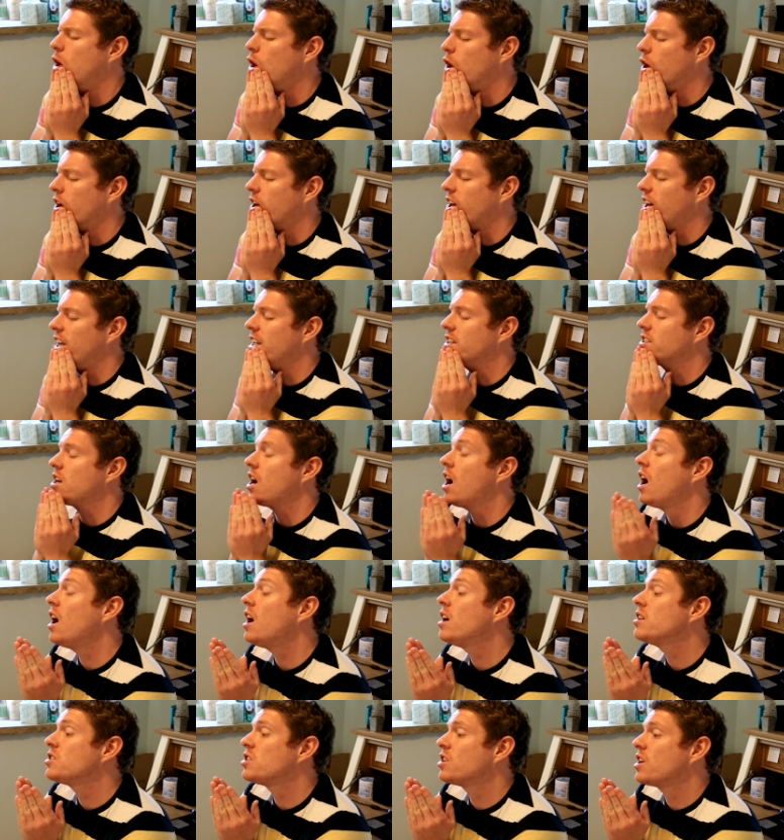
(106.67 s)
Look, it's
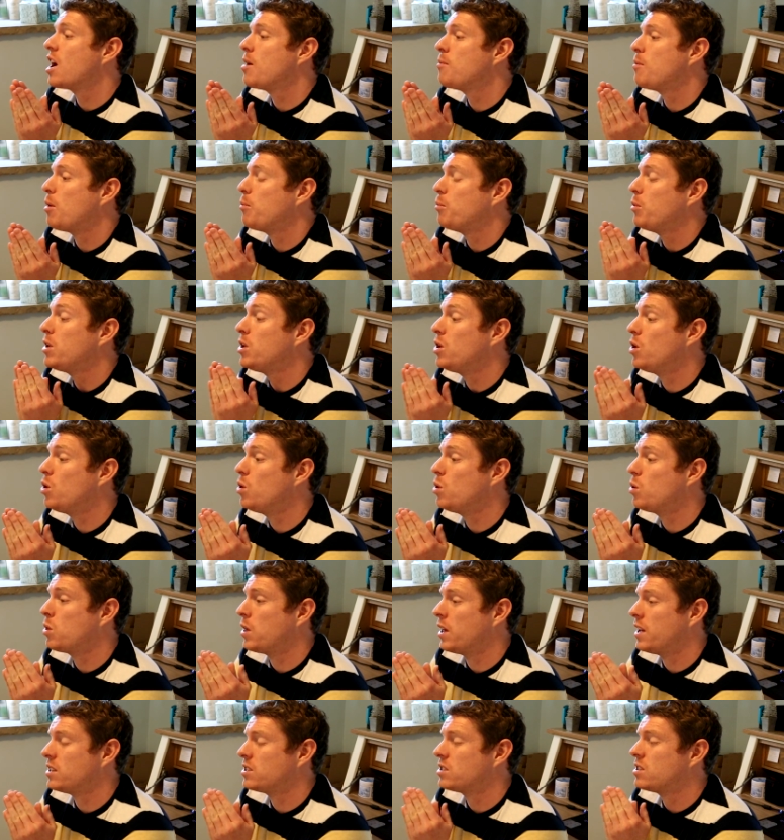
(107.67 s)
hard to come up with new
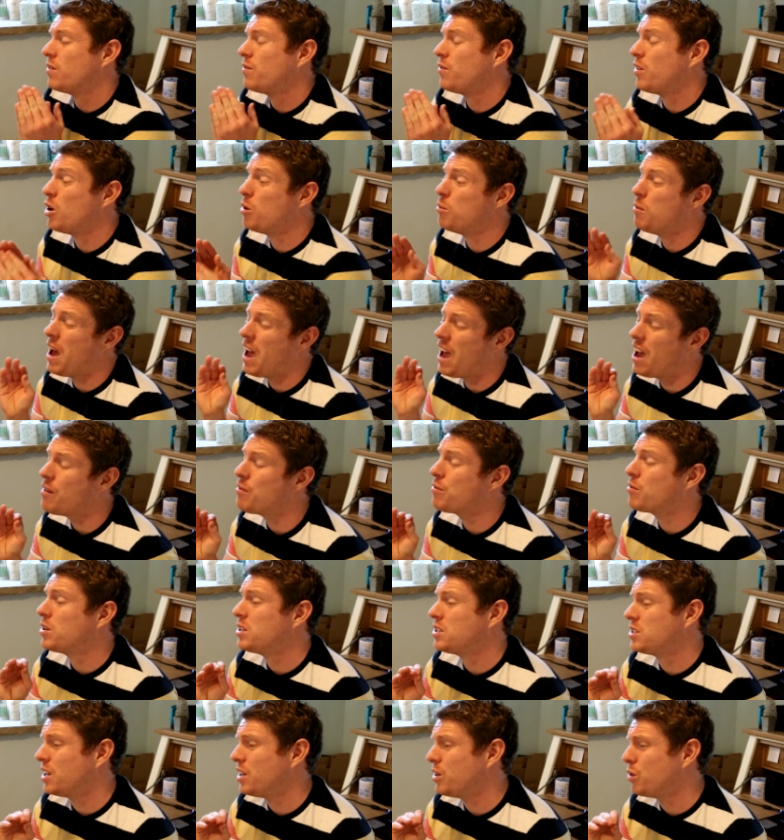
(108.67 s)
things to film
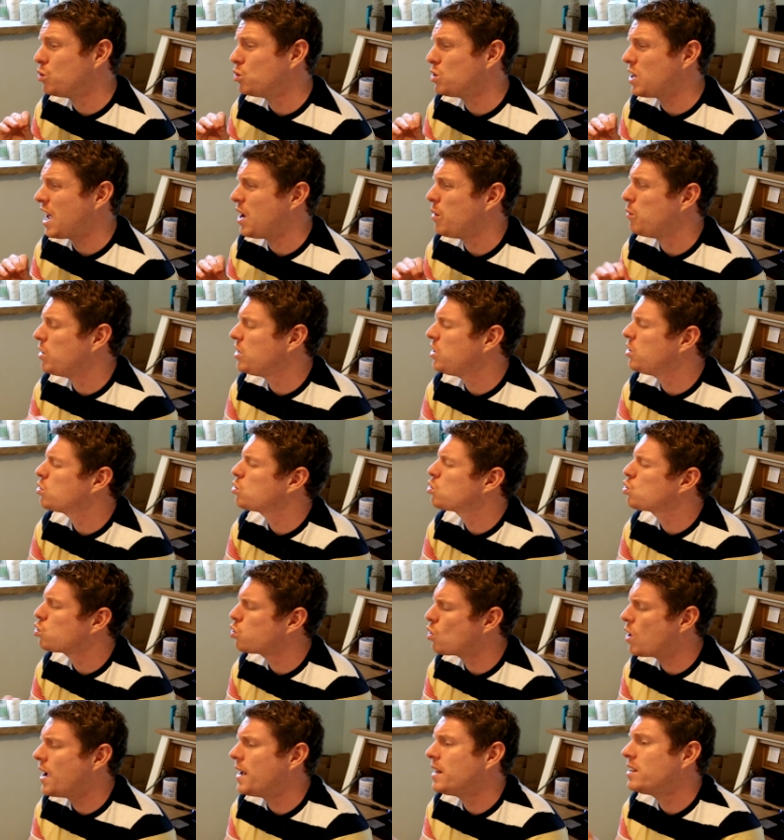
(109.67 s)
every single day when you're
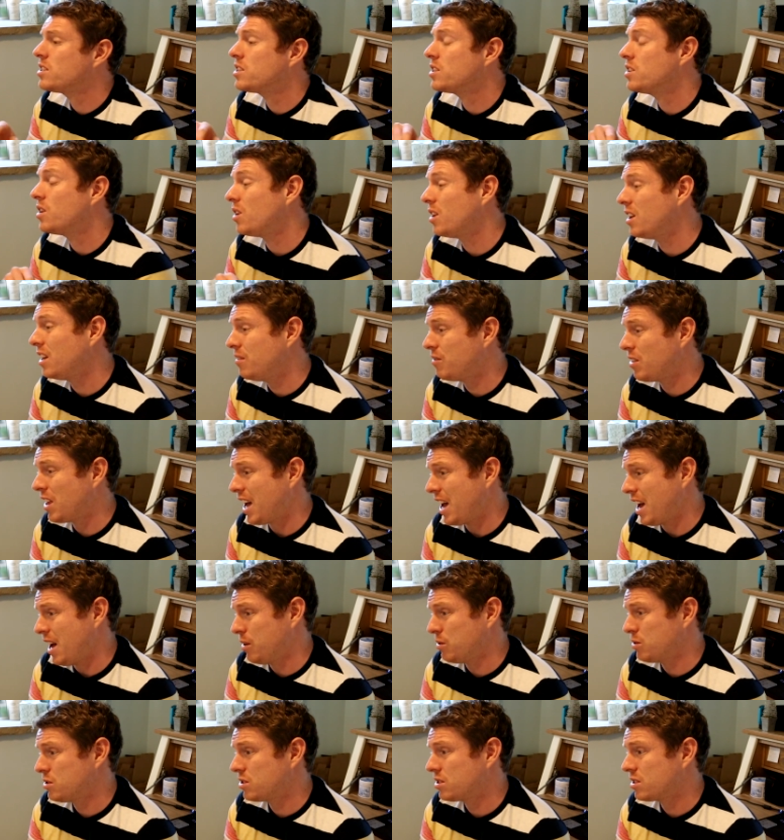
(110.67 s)
trying to not leave the
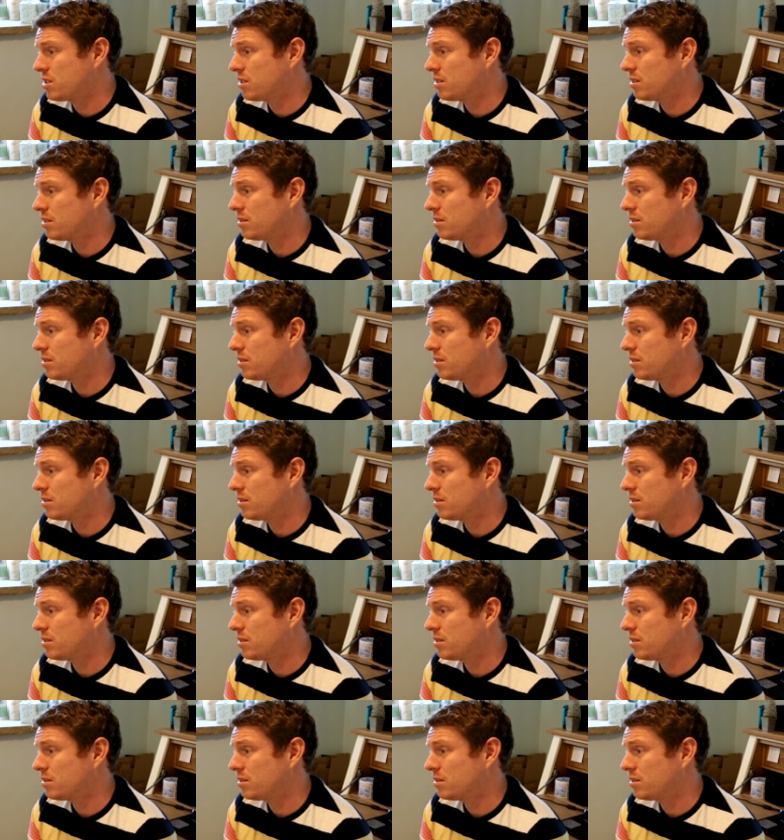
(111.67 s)
house.